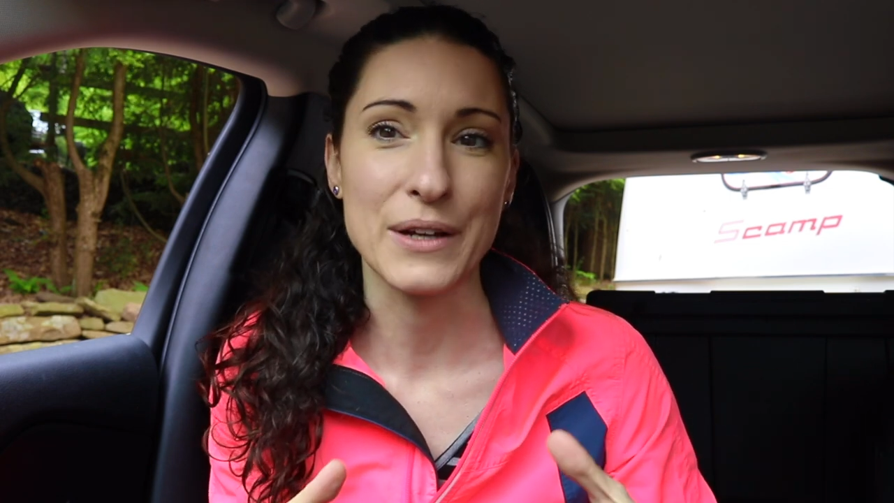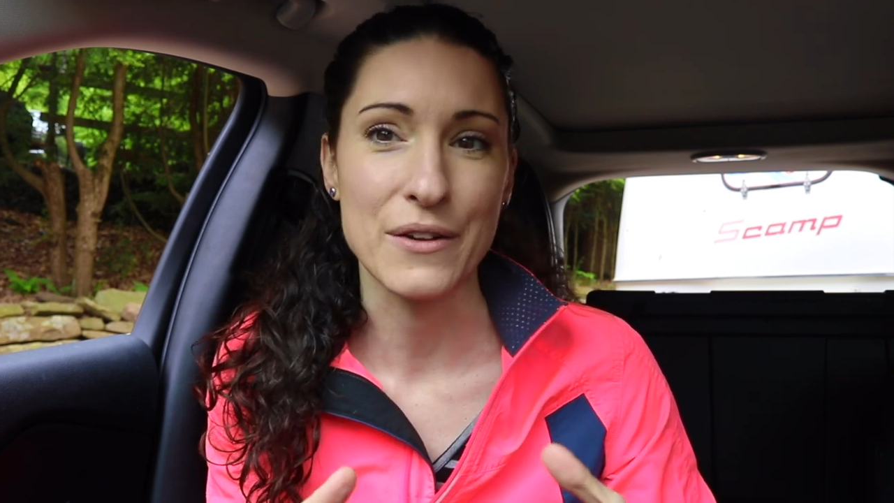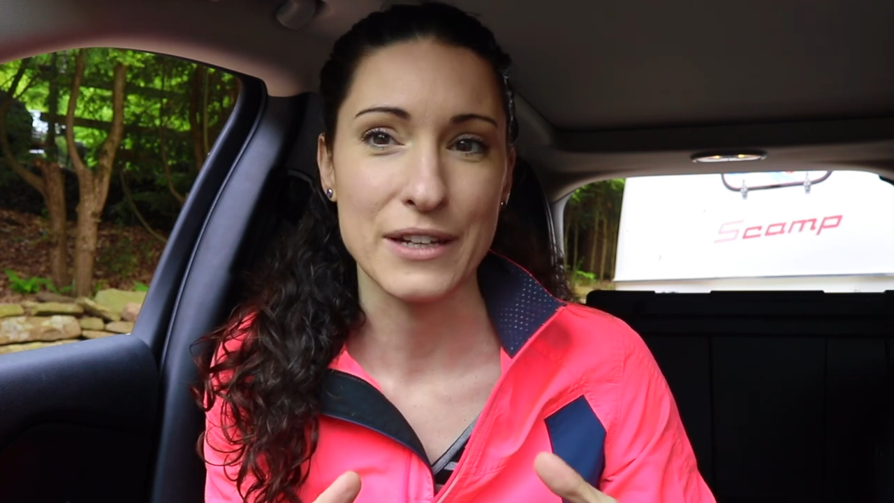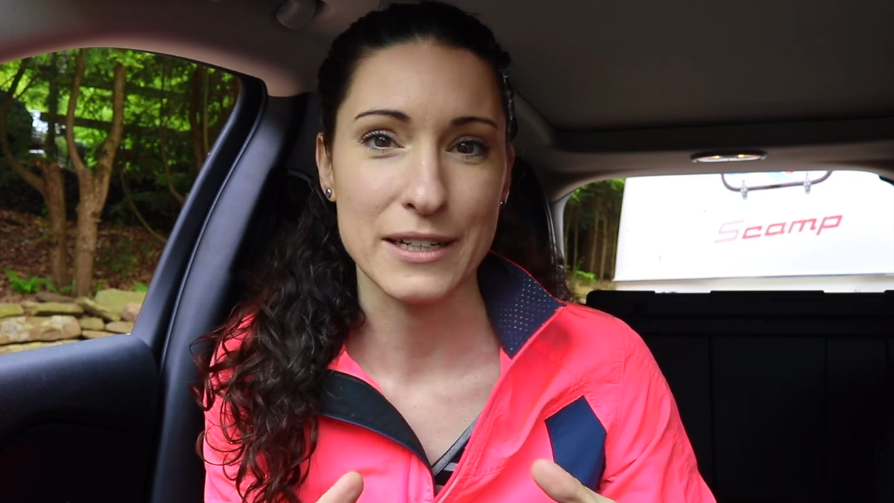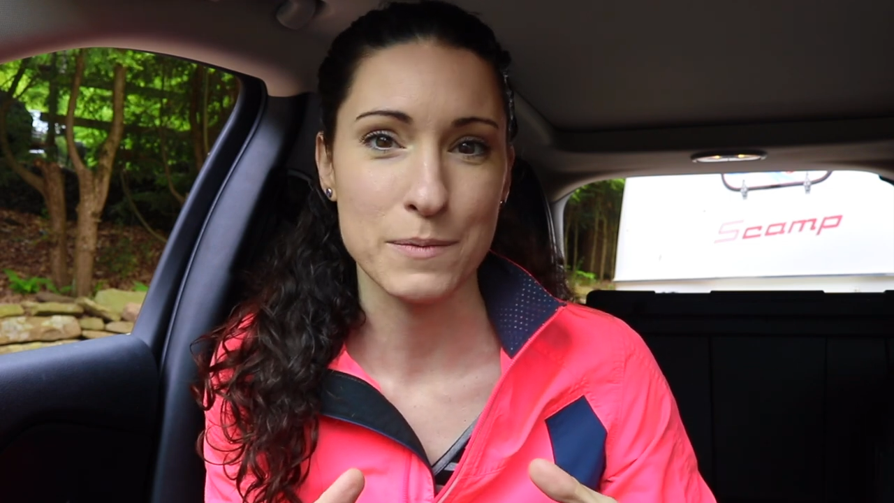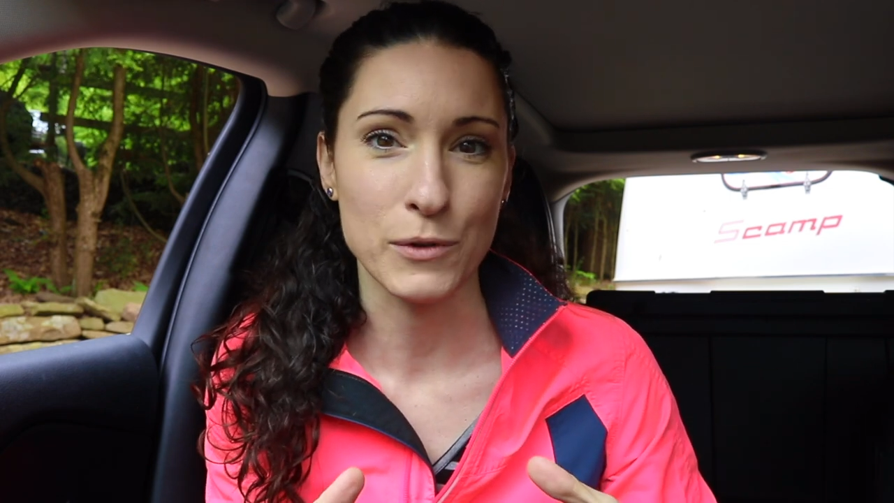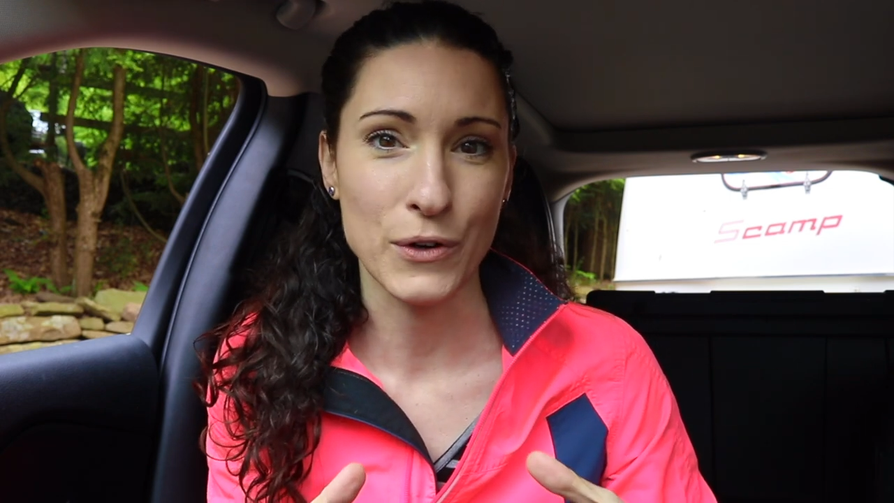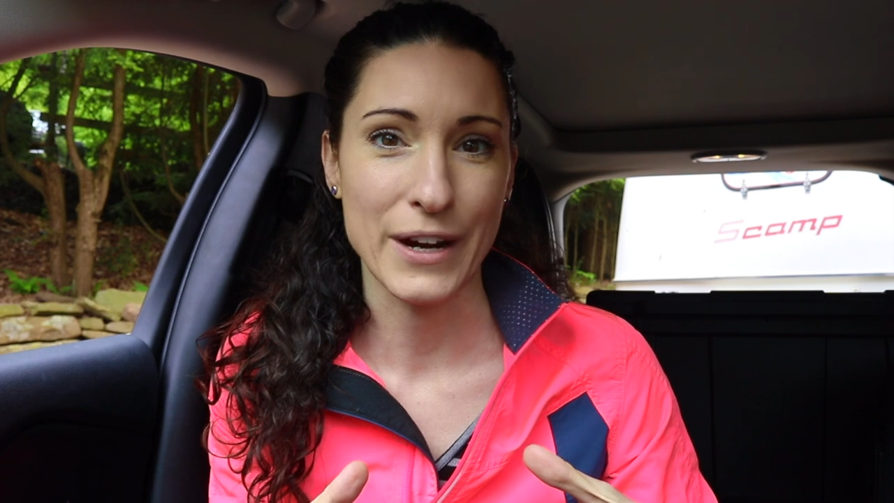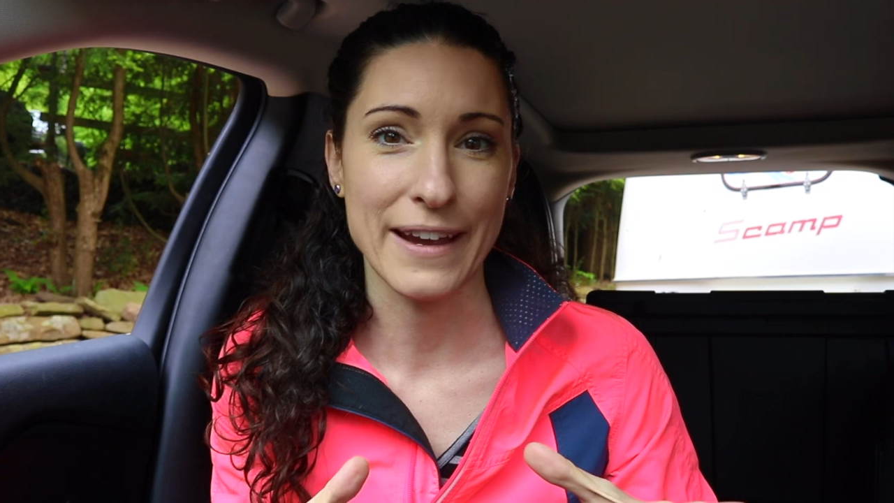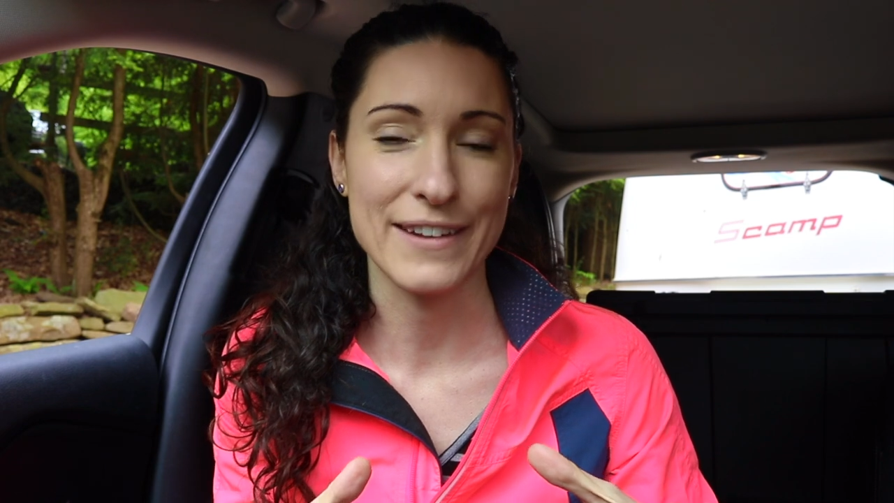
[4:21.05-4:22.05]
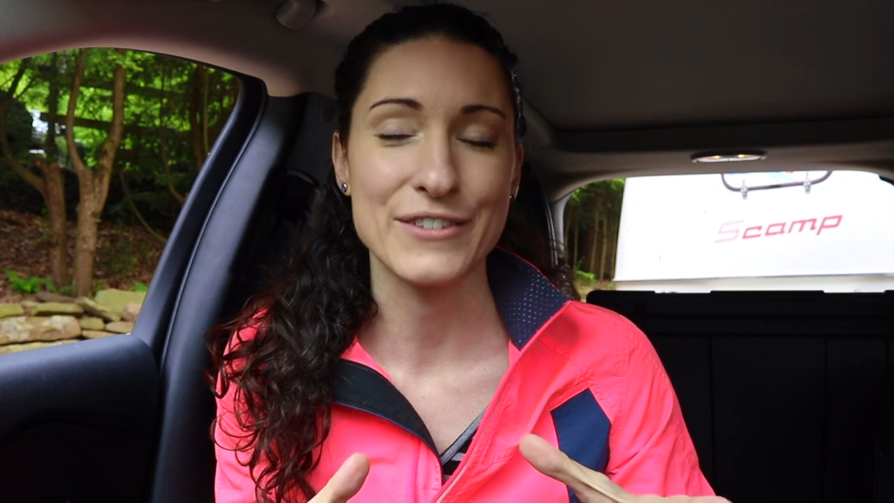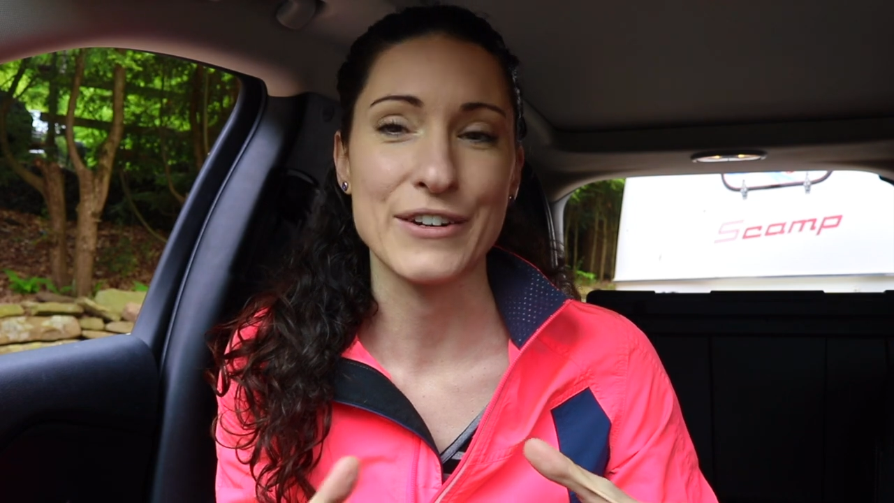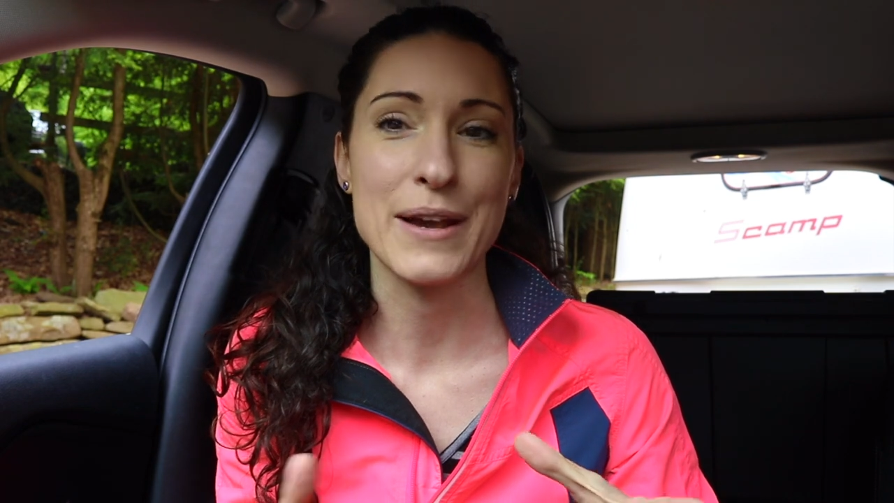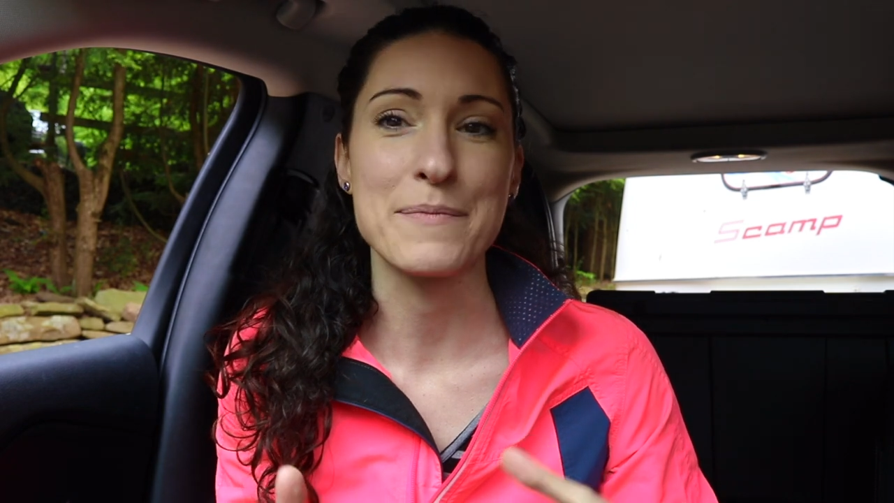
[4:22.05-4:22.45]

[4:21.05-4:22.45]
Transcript: all the exploring yesterday,